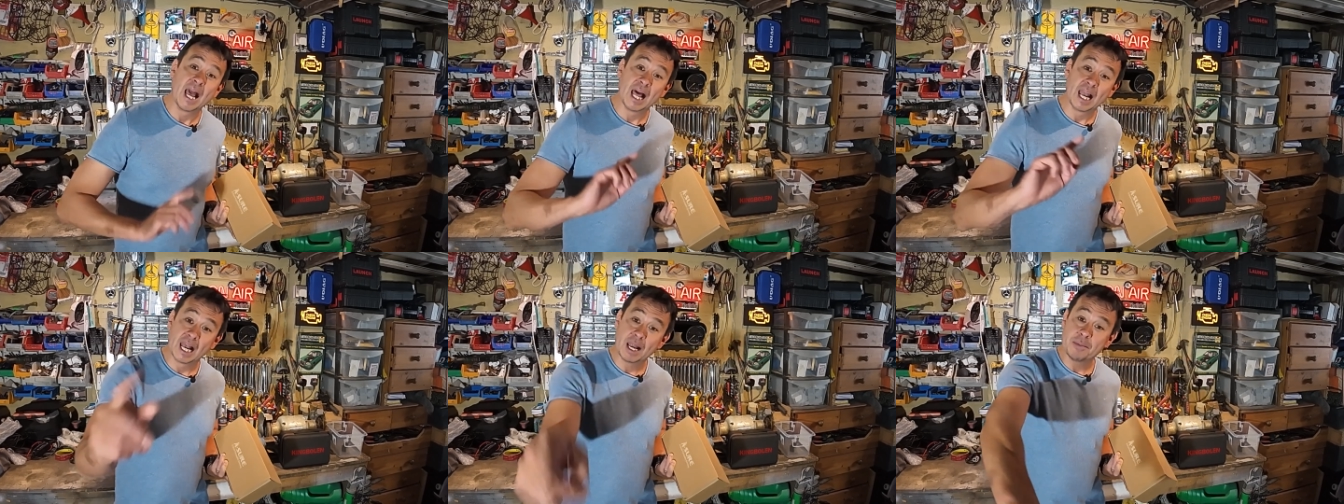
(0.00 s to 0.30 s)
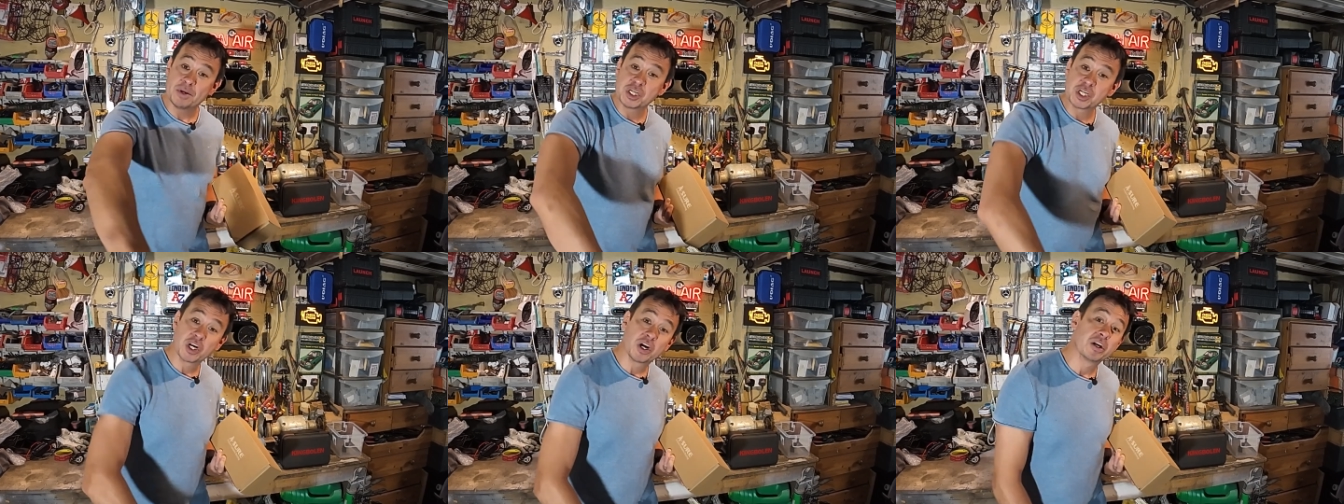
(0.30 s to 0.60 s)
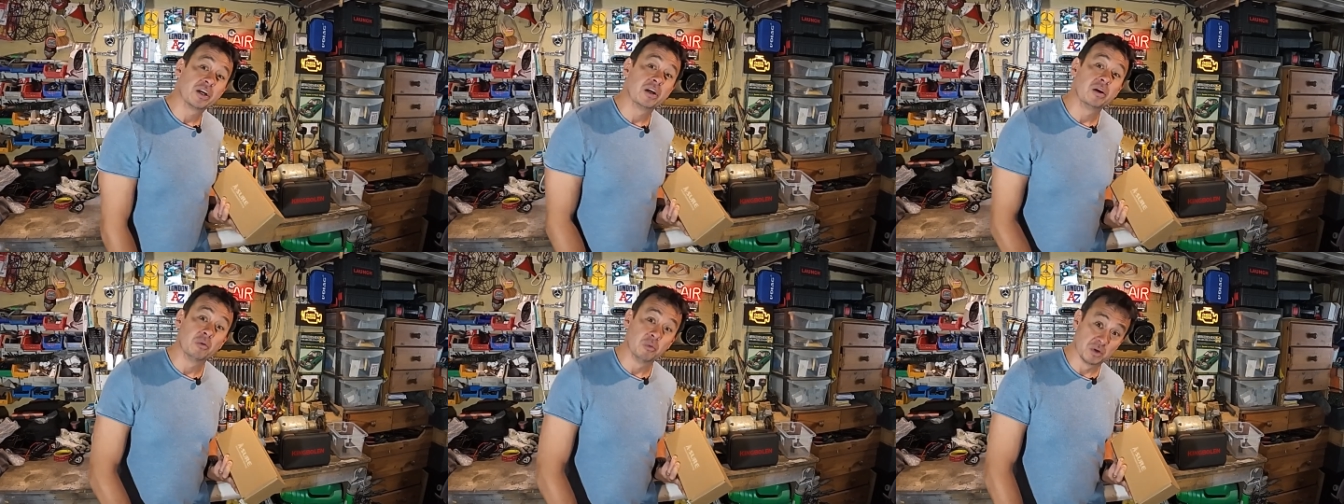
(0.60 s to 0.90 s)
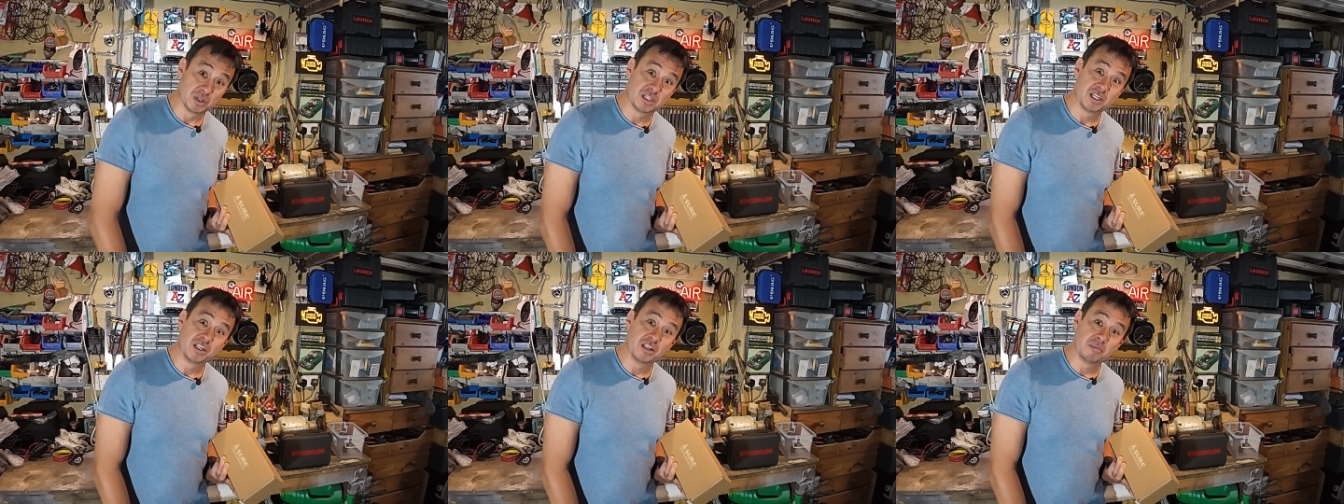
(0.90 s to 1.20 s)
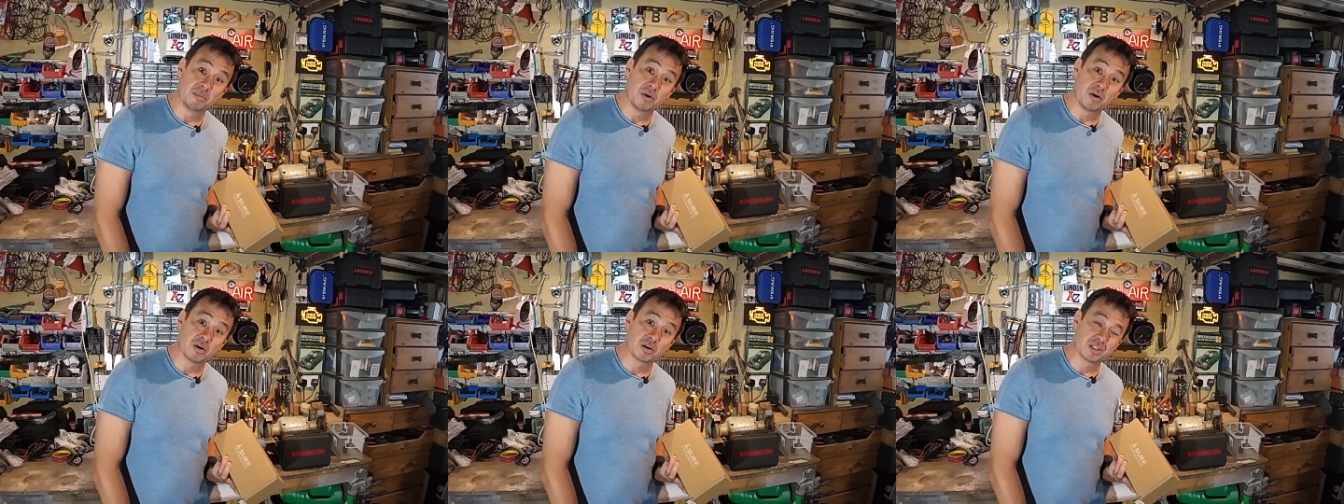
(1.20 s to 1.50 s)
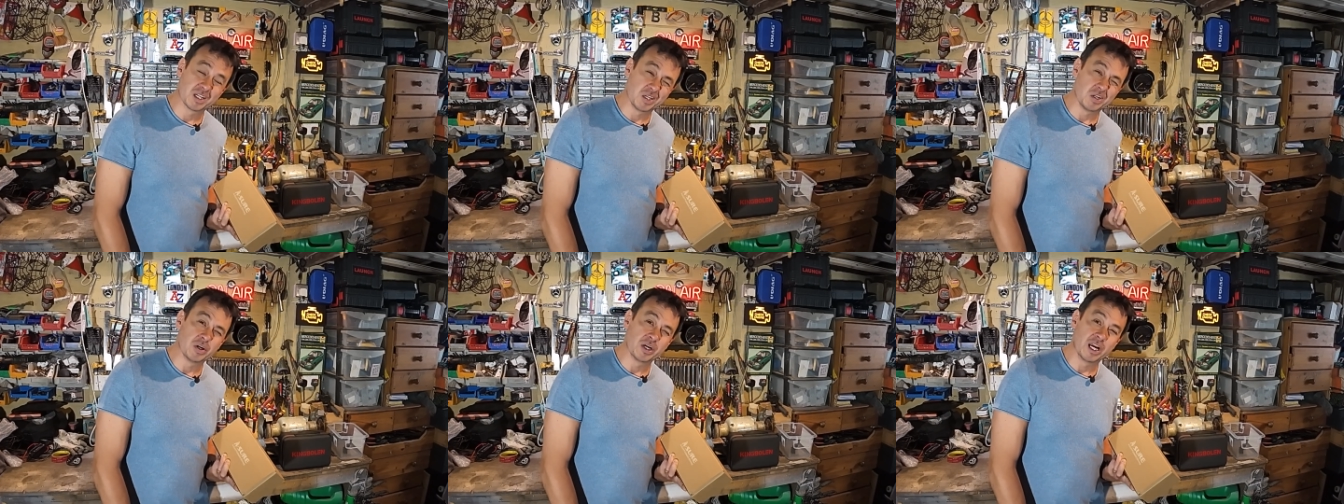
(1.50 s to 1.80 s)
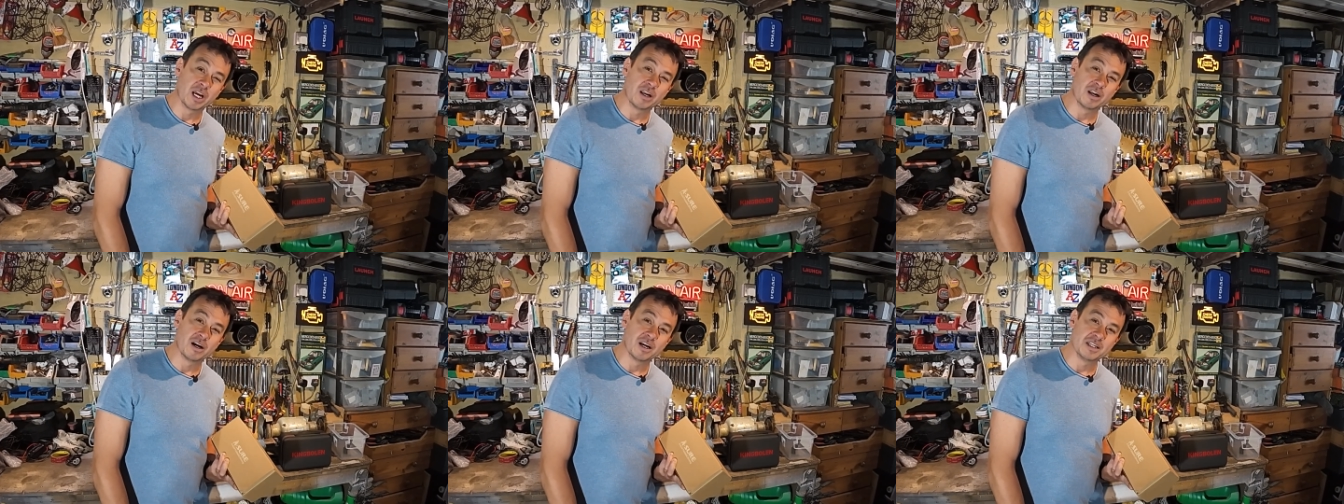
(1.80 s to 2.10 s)
Let me show you what's in the box and you'll
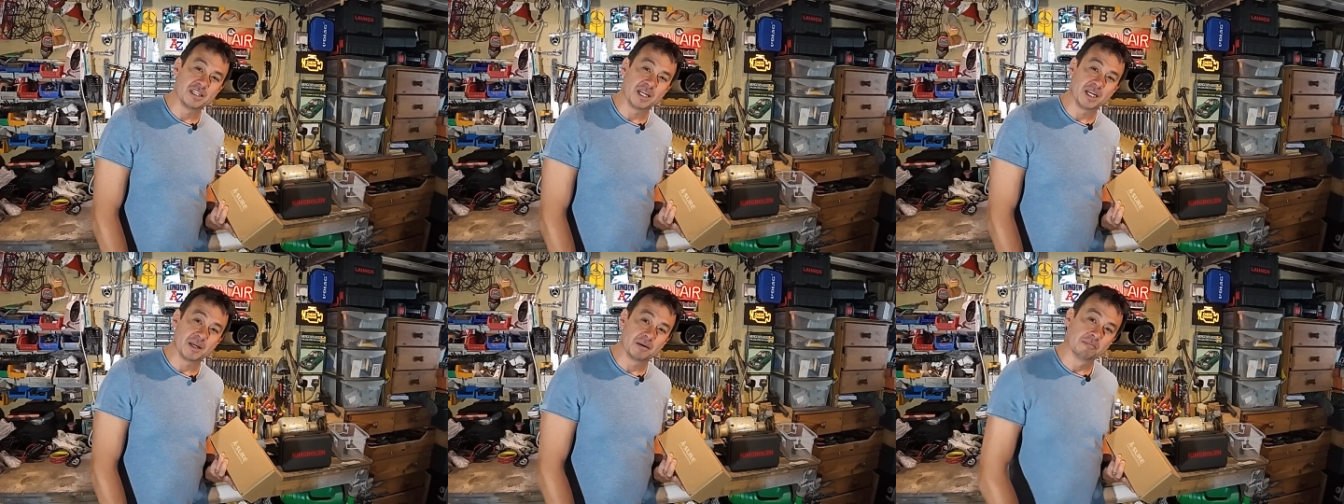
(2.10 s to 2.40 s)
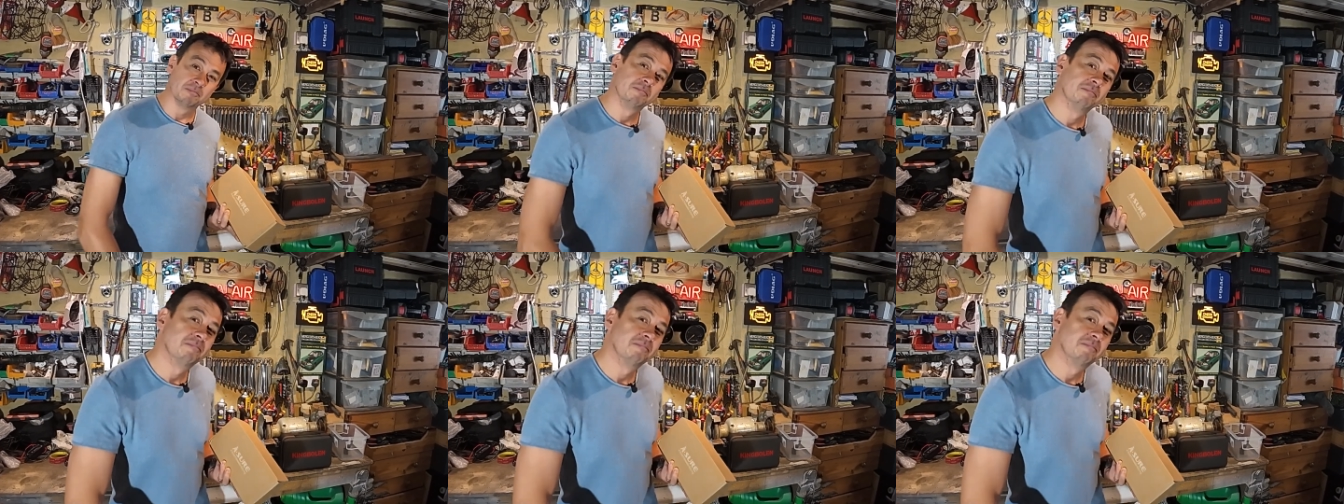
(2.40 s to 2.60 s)
get an idea.